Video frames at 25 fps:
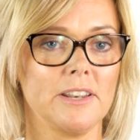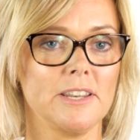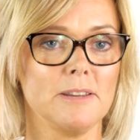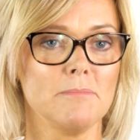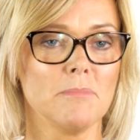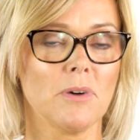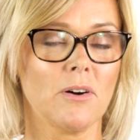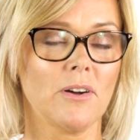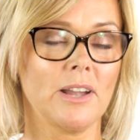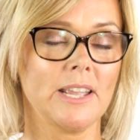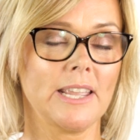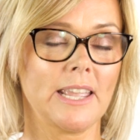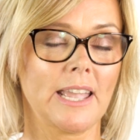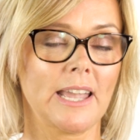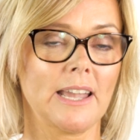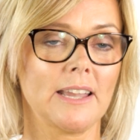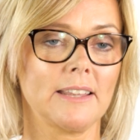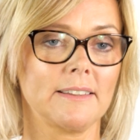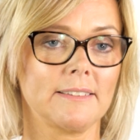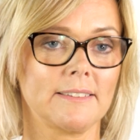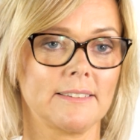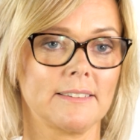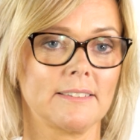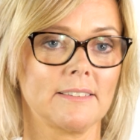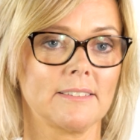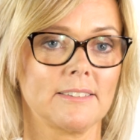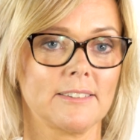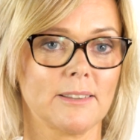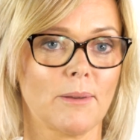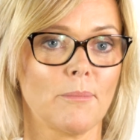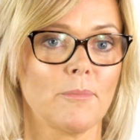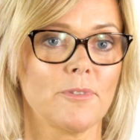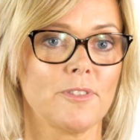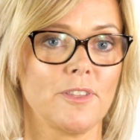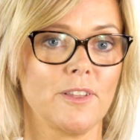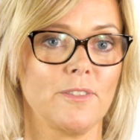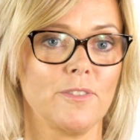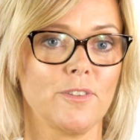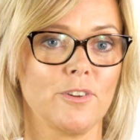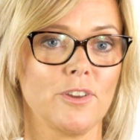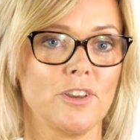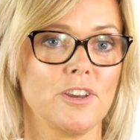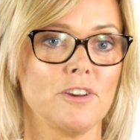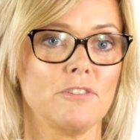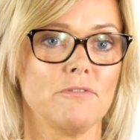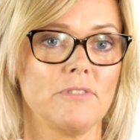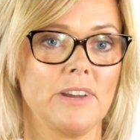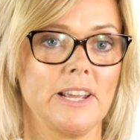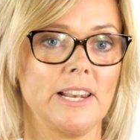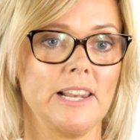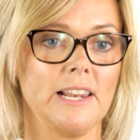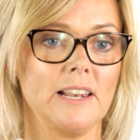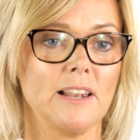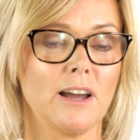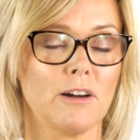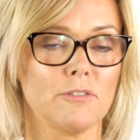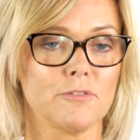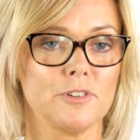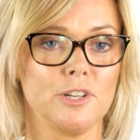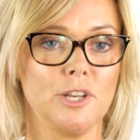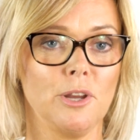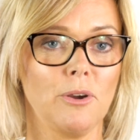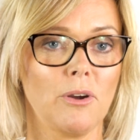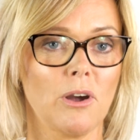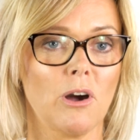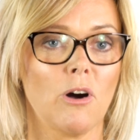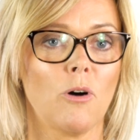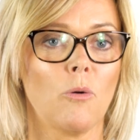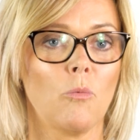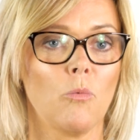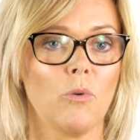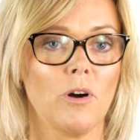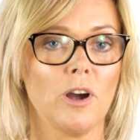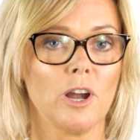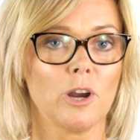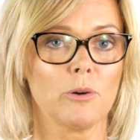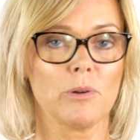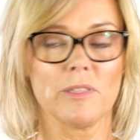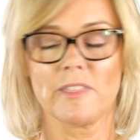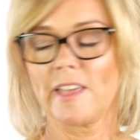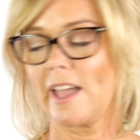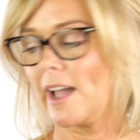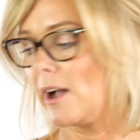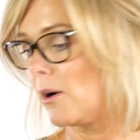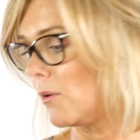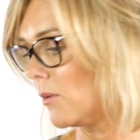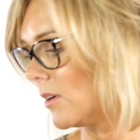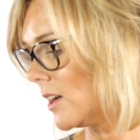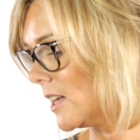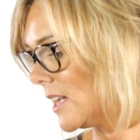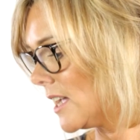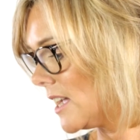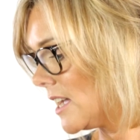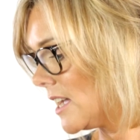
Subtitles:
and you might get something that you really love and you can't work without.